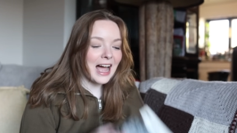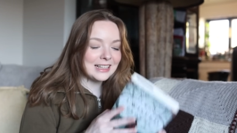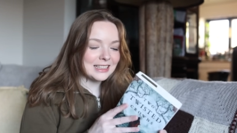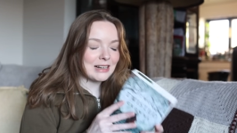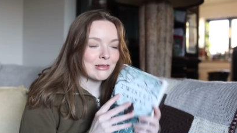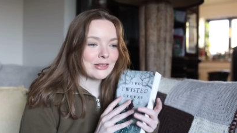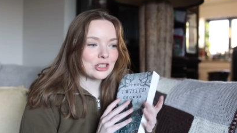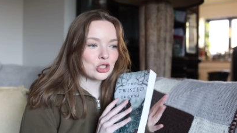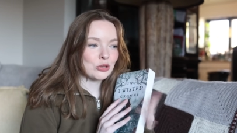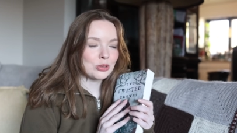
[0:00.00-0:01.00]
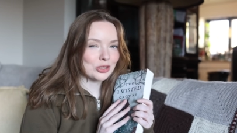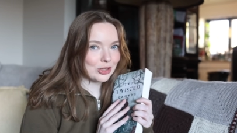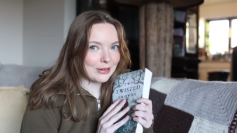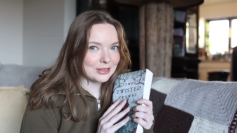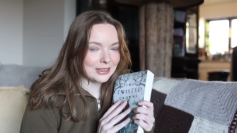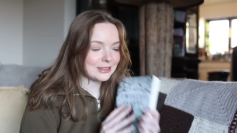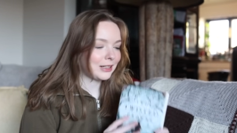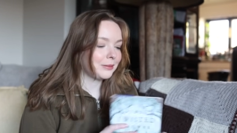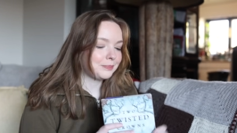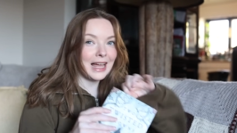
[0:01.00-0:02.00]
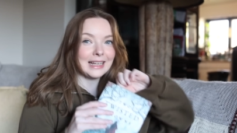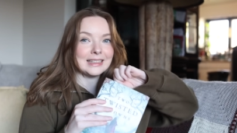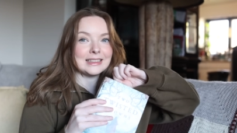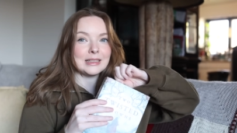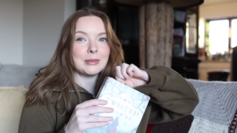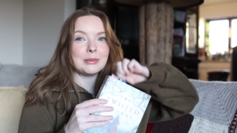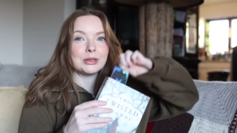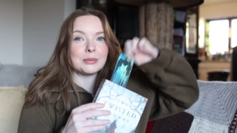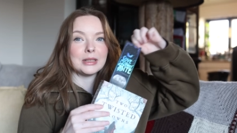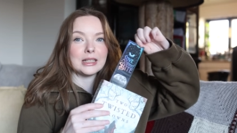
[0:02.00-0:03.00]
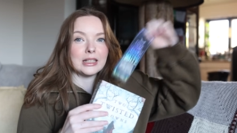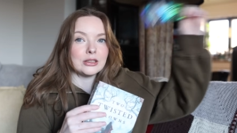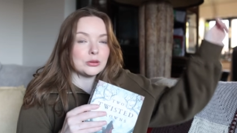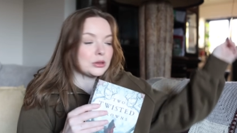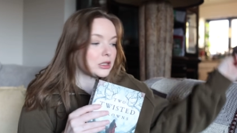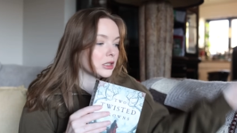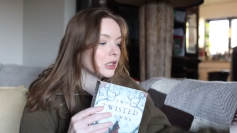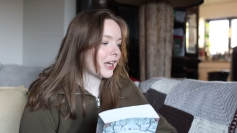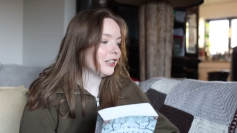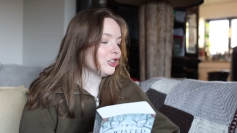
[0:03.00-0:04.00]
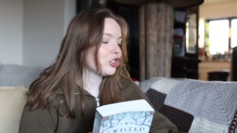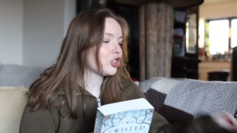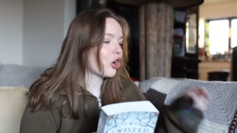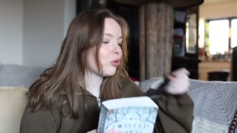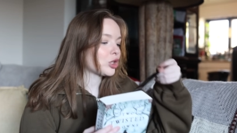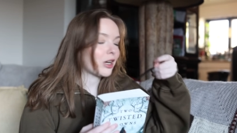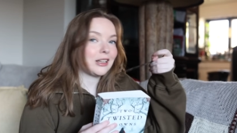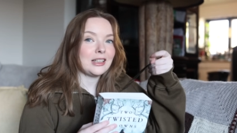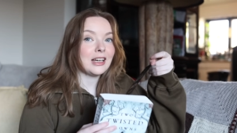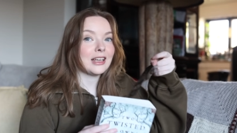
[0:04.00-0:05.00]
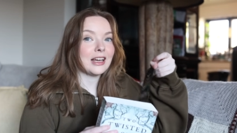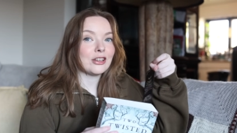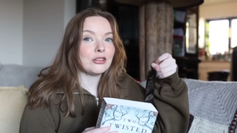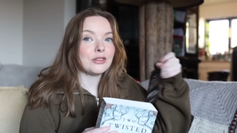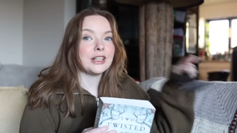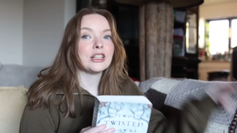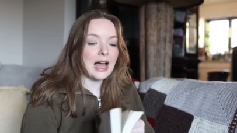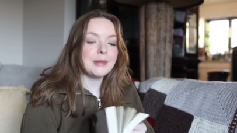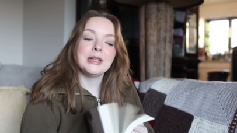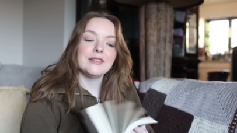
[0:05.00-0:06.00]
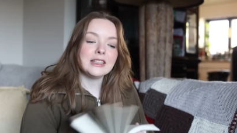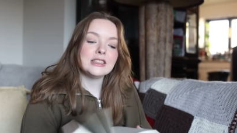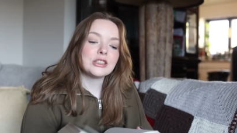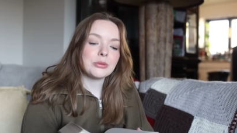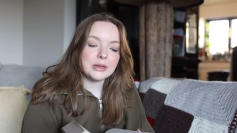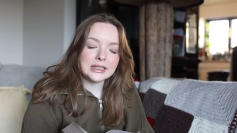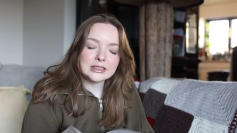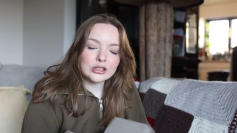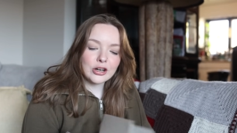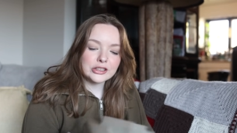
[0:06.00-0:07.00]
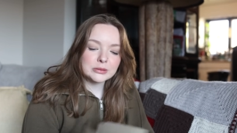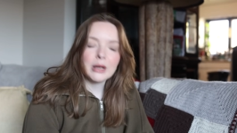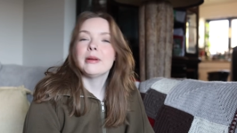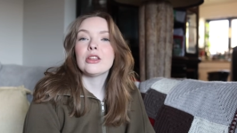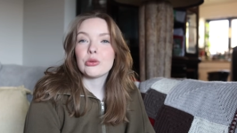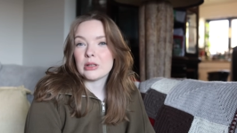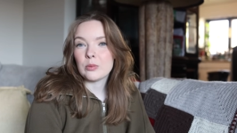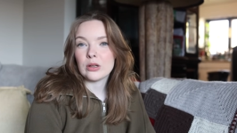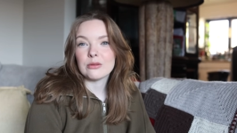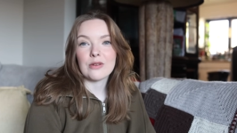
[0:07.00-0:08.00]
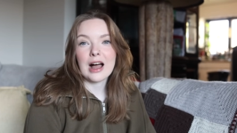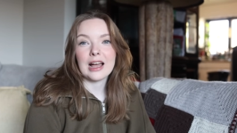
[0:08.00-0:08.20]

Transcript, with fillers: I did have her finish Two Twisted Crowns last night. I can take my bookmark out. That is so shiny. I can't get over it. I'm giving this three stars, probably 3.5.